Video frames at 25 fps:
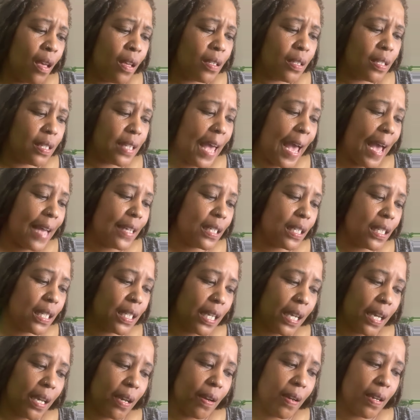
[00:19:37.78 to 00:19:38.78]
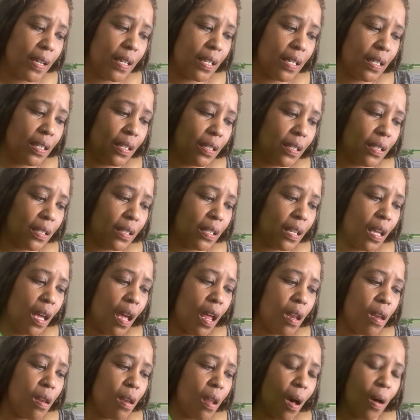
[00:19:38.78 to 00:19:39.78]
Sagittarius,
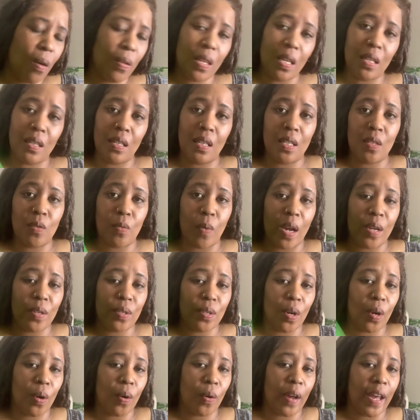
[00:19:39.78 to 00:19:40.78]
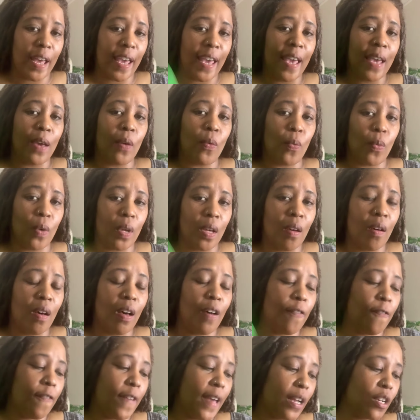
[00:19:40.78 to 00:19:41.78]
know that this retrograde will
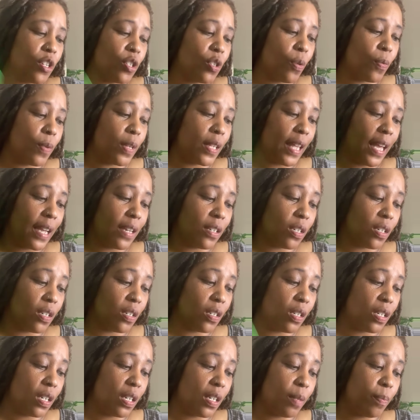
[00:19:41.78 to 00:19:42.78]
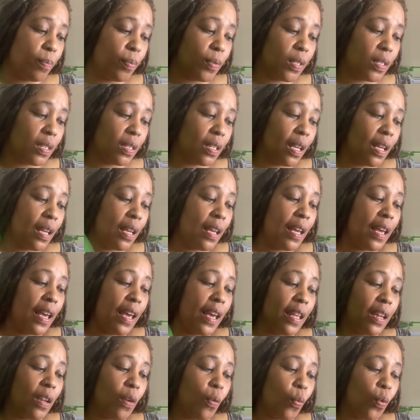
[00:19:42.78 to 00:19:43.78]
affect your relationships
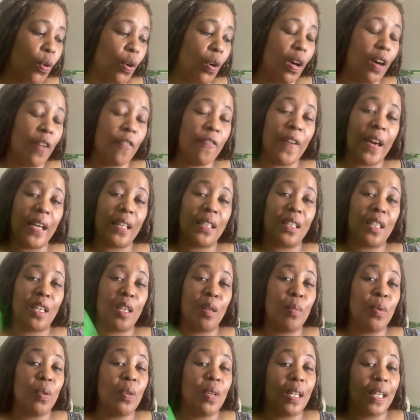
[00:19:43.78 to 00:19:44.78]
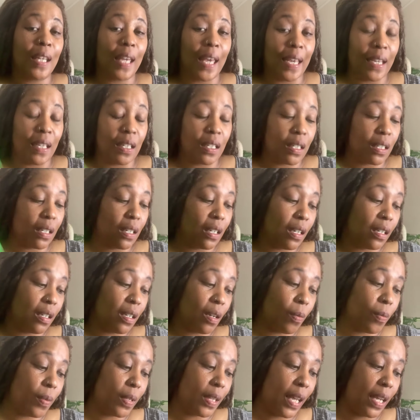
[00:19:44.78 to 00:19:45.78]
and it will affect the communication in
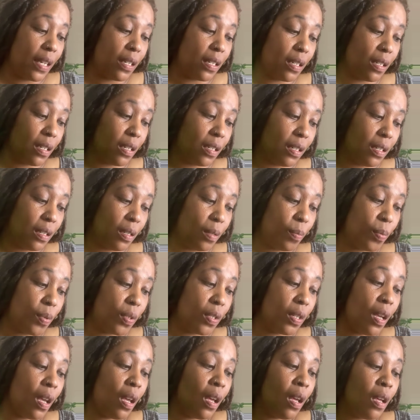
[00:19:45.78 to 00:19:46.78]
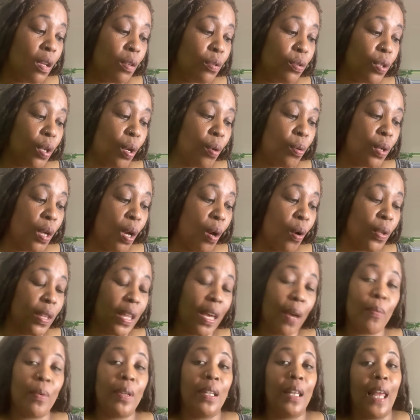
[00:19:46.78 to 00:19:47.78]
your relationships. So know
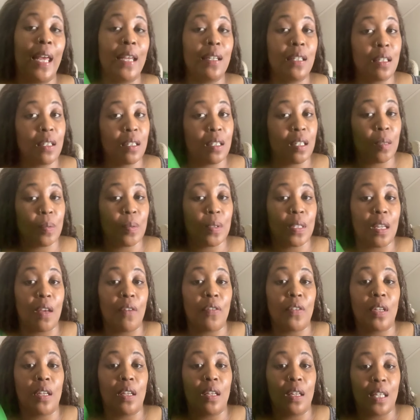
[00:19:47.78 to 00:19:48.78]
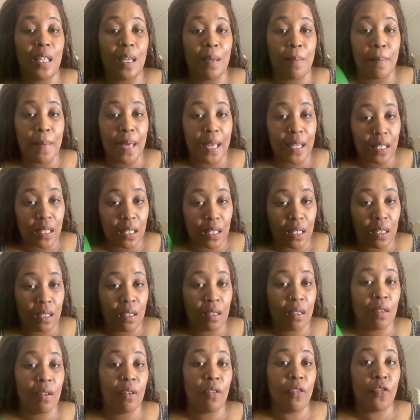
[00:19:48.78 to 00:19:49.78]
that relationship stuff could get messy
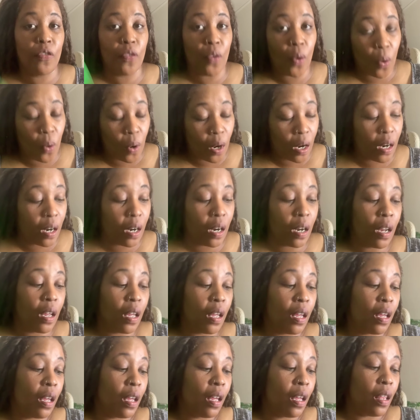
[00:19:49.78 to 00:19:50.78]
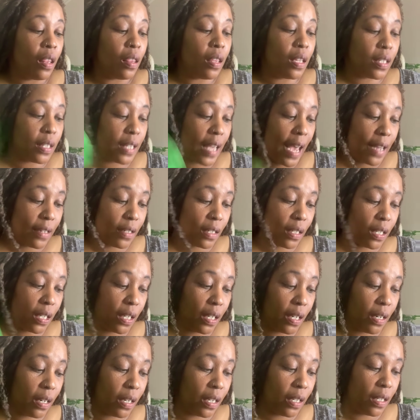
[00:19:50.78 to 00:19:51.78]
for the
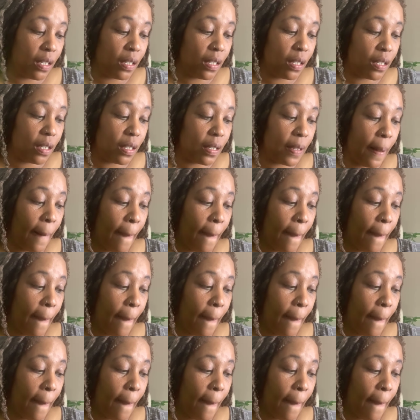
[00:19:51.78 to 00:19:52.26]
Sagittarius.